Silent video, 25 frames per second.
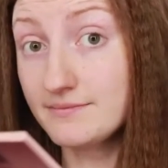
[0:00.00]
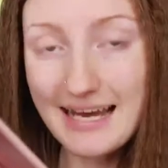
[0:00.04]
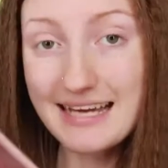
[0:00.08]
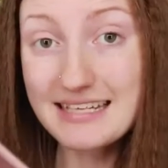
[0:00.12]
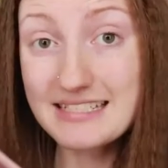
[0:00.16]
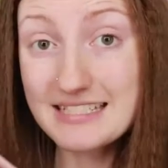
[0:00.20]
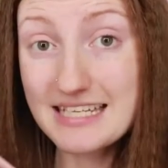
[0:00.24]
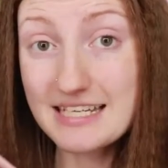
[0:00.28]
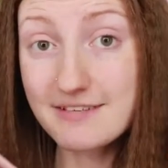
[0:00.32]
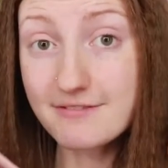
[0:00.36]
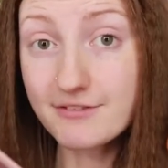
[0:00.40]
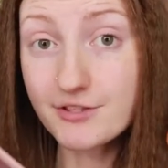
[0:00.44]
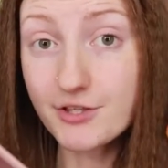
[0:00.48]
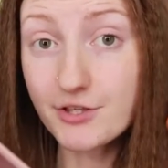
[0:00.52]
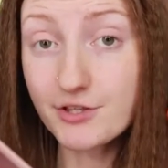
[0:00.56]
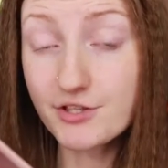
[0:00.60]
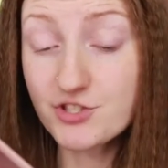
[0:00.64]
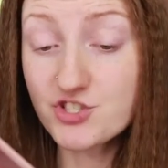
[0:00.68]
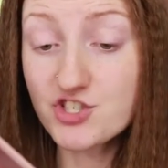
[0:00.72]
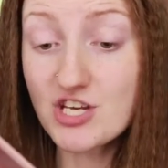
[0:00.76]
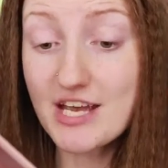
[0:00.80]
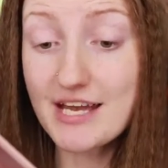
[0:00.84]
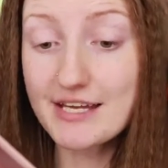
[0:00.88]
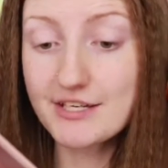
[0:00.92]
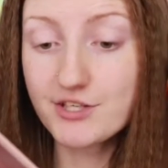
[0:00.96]
And even though the
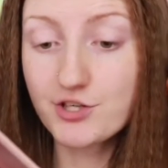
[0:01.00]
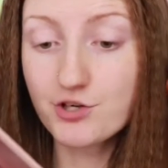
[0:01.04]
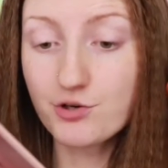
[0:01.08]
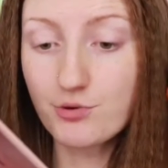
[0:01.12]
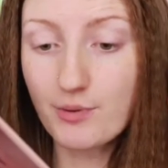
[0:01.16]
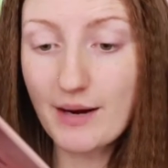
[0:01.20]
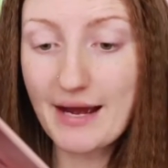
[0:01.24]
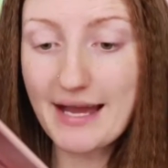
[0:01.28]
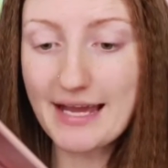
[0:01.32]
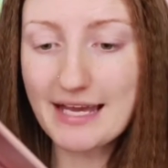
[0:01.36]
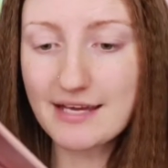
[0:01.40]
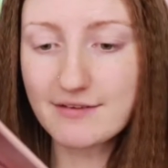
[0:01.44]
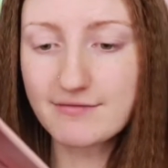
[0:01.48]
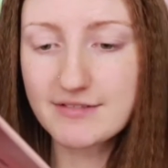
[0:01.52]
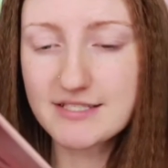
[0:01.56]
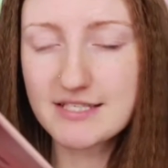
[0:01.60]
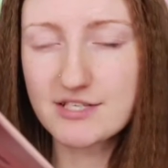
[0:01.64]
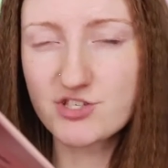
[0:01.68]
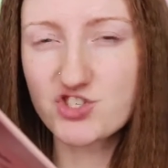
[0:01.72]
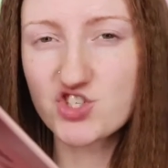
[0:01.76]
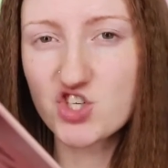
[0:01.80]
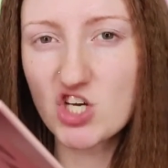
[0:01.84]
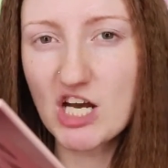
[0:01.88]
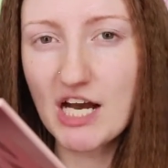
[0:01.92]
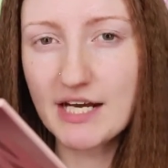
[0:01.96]
shade Crave is
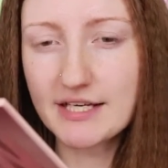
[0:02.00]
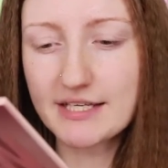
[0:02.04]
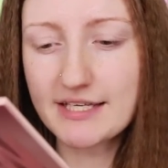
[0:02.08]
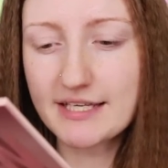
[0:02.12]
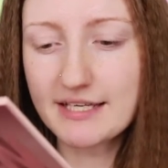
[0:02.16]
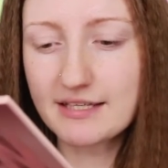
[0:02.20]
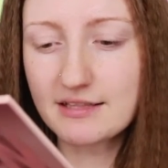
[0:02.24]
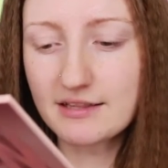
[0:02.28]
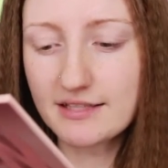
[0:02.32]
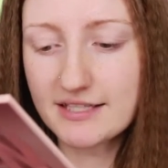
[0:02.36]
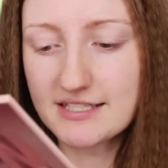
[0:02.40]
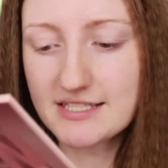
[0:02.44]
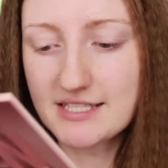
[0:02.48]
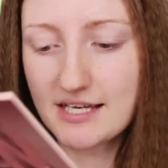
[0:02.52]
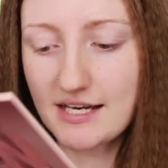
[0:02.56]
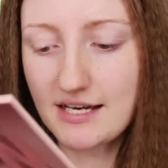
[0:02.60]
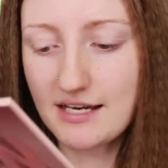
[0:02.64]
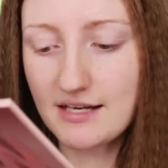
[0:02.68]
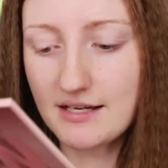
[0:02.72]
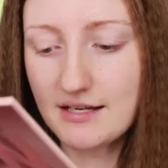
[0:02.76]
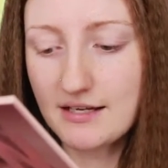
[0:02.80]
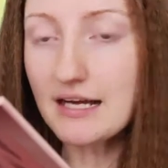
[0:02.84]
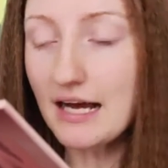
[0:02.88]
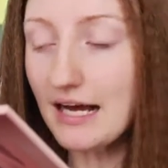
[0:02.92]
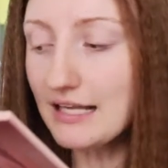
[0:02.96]
a chunky
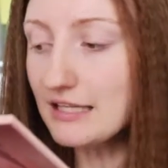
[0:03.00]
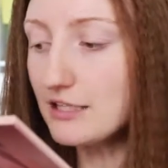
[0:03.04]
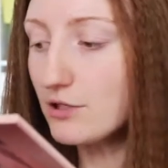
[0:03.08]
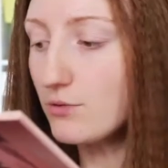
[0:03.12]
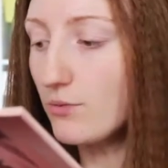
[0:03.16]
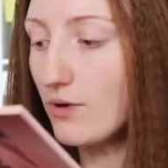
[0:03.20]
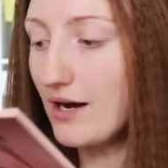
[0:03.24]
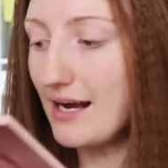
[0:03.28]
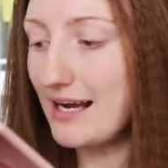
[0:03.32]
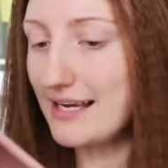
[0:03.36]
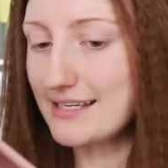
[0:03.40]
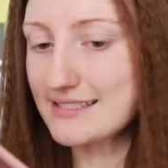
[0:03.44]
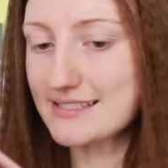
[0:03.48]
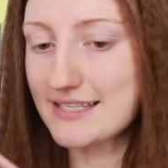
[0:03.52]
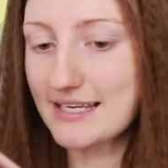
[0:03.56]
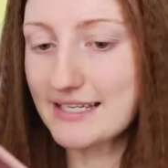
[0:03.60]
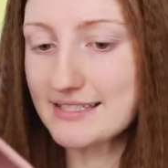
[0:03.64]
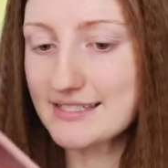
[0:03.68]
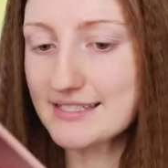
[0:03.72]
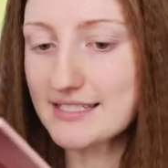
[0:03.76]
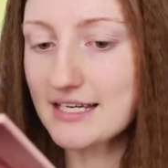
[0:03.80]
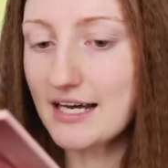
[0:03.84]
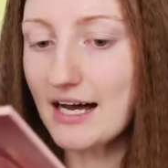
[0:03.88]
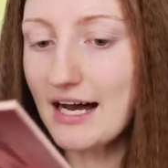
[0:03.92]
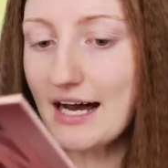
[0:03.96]
glitter, color-wise,
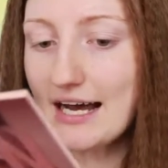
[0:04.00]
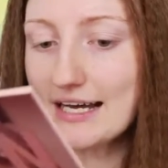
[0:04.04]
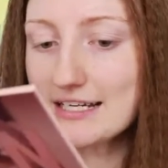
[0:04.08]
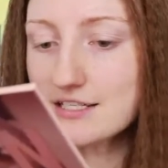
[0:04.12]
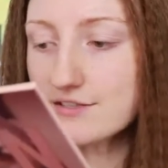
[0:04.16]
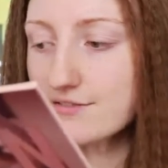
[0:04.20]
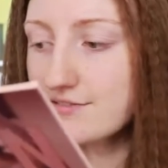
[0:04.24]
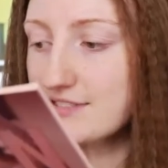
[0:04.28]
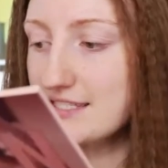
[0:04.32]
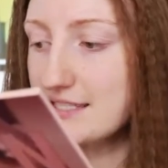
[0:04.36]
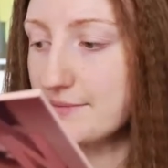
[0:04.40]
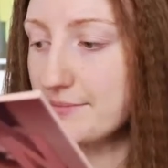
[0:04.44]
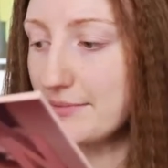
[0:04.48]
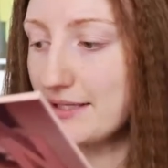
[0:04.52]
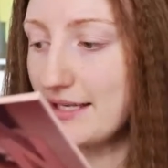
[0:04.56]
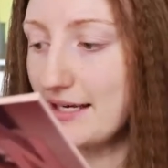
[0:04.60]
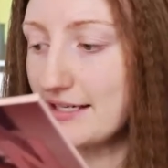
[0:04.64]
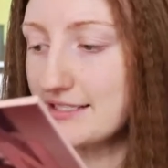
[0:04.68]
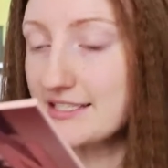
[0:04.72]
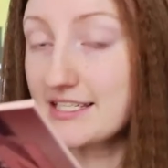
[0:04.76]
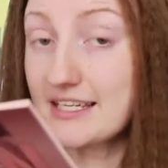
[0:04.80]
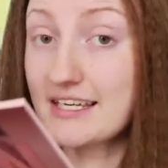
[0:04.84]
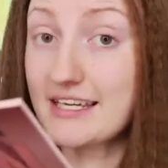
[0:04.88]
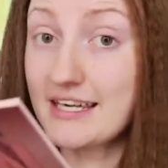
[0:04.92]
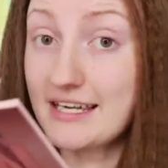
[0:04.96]
it's kind of
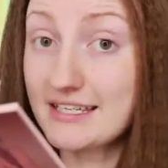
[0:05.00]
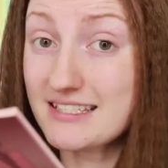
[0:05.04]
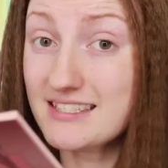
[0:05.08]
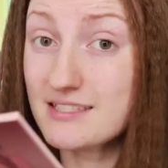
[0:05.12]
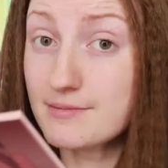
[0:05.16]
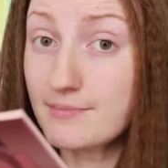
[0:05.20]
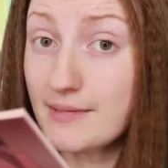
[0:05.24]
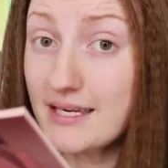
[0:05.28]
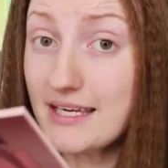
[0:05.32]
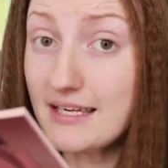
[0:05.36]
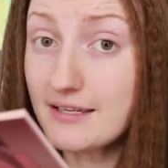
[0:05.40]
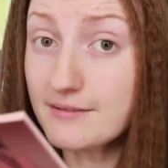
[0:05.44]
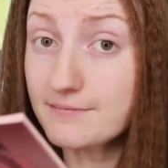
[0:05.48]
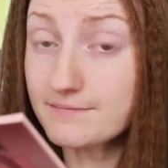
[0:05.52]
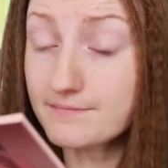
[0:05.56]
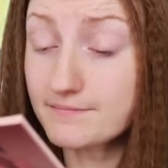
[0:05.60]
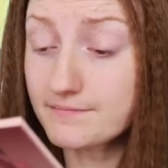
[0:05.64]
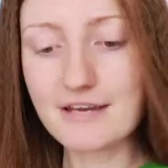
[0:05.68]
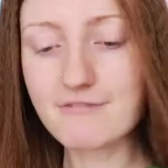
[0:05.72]
similar to Kiss Me.